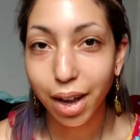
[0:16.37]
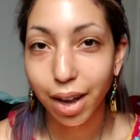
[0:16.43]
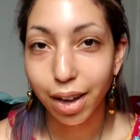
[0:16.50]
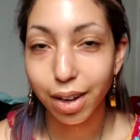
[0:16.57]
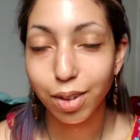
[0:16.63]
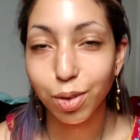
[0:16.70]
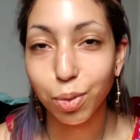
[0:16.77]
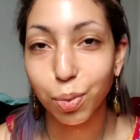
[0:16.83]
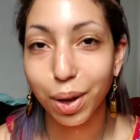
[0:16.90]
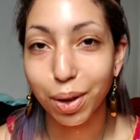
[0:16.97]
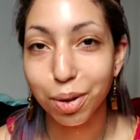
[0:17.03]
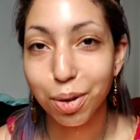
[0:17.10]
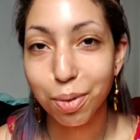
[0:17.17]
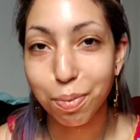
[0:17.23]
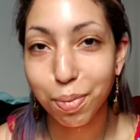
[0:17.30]
and
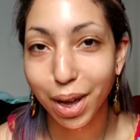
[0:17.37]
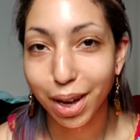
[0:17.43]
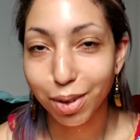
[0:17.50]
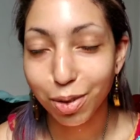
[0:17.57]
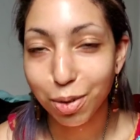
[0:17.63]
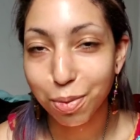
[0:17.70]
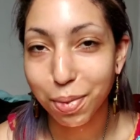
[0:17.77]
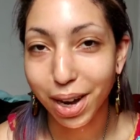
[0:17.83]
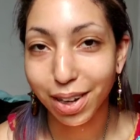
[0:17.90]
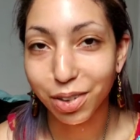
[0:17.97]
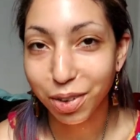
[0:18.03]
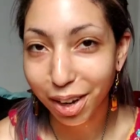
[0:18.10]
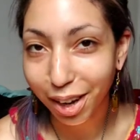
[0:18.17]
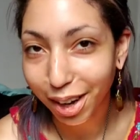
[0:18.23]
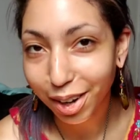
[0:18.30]
welcome back to my
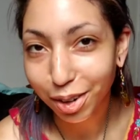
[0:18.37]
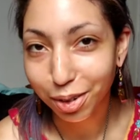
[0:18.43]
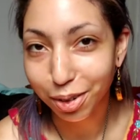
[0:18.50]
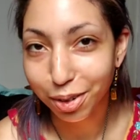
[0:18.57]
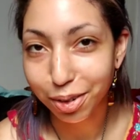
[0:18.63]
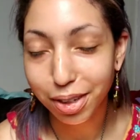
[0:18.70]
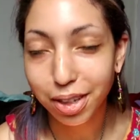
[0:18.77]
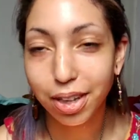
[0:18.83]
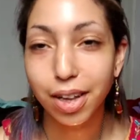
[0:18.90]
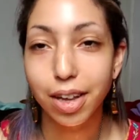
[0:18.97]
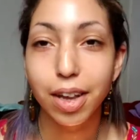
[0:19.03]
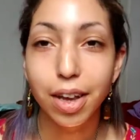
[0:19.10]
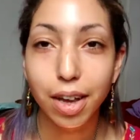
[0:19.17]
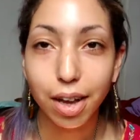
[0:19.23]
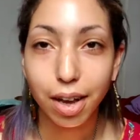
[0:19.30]
channel.
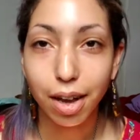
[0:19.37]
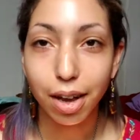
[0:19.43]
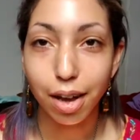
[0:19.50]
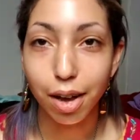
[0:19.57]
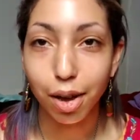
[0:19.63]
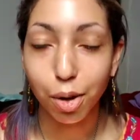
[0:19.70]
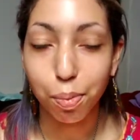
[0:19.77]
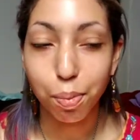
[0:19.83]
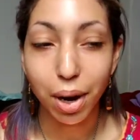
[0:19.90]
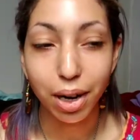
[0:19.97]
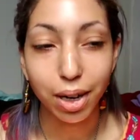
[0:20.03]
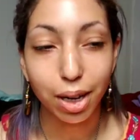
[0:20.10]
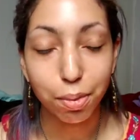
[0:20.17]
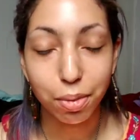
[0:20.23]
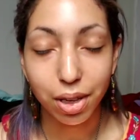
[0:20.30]
Um, my
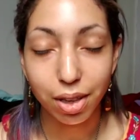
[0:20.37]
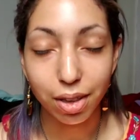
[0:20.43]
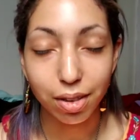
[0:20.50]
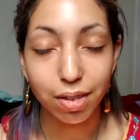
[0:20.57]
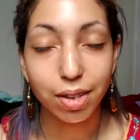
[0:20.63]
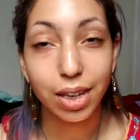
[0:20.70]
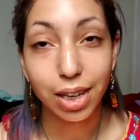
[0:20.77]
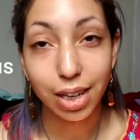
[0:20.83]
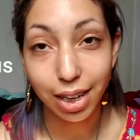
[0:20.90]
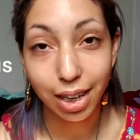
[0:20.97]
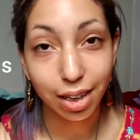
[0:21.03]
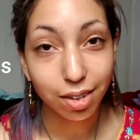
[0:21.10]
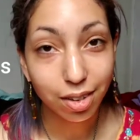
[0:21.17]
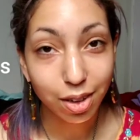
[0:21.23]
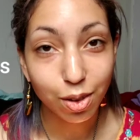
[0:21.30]
name is
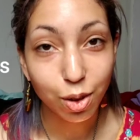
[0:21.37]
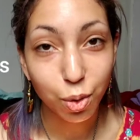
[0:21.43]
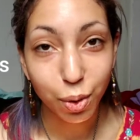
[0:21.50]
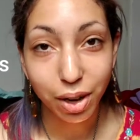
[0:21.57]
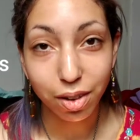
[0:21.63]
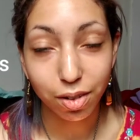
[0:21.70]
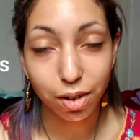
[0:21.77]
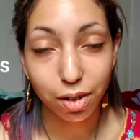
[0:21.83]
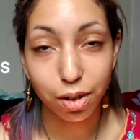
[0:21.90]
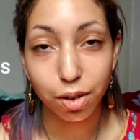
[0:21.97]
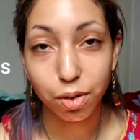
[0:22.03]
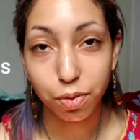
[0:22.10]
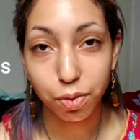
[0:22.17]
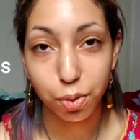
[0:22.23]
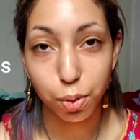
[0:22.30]
Galaexius
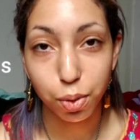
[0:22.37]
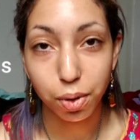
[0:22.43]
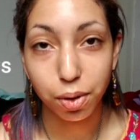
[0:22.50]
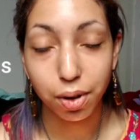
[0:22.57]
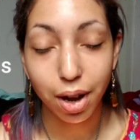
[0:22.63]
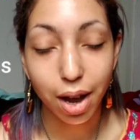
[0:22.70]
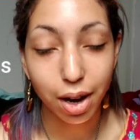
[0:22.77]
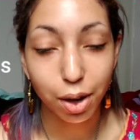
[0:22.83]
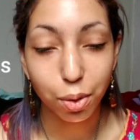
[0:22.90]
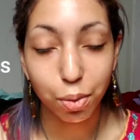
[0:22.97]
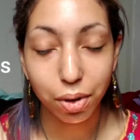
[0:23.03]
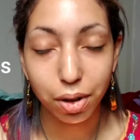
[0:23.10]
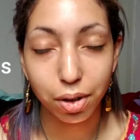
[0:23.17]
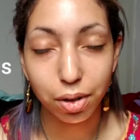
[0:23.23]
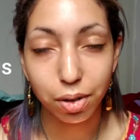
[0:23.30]
Quasar for
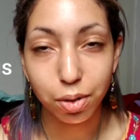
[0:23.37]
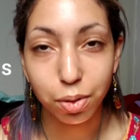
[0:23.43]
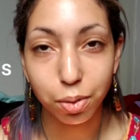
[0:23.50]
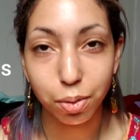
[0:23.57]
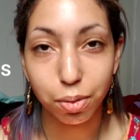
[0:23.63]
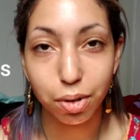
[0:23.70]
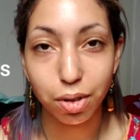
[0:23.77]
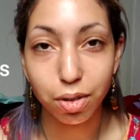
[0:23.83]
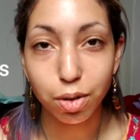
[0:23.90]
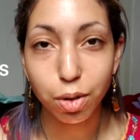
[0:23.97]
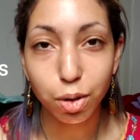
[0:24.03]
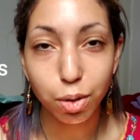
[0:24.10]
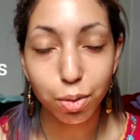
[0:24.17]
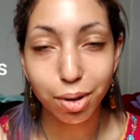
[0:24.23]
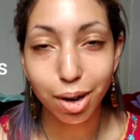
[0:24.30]
anyone who is
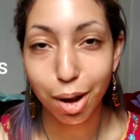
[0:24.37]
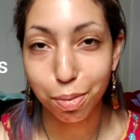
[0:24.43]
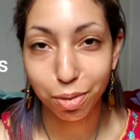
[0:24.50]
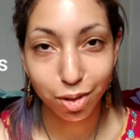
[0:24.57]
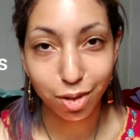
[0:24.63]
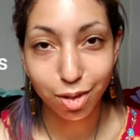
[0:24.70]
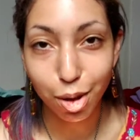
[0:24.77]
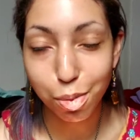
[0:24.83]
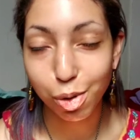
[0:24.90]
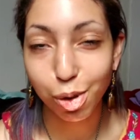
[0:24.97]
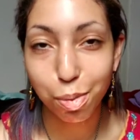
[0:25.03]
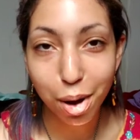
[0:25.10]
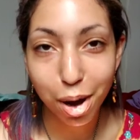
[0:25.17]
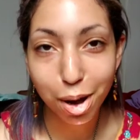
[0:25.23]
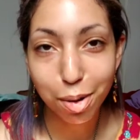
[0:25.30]
new and happens to
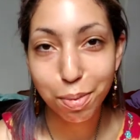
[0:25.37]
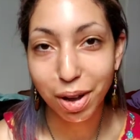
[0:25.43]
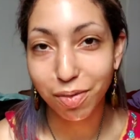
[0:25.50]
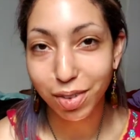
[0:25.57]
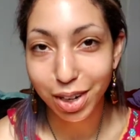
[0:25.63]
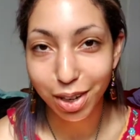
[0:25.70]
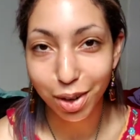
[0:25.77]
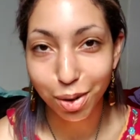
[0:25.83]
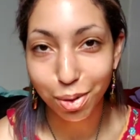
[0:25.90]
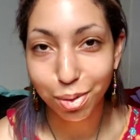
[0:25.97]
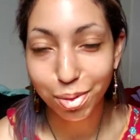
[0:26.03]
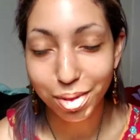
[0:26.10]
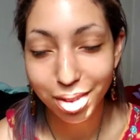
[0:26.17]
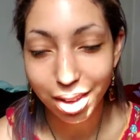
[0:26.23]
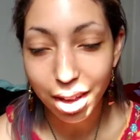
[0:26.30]
stumble upon my
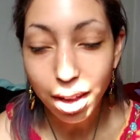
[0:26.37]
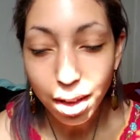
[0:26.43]
videos.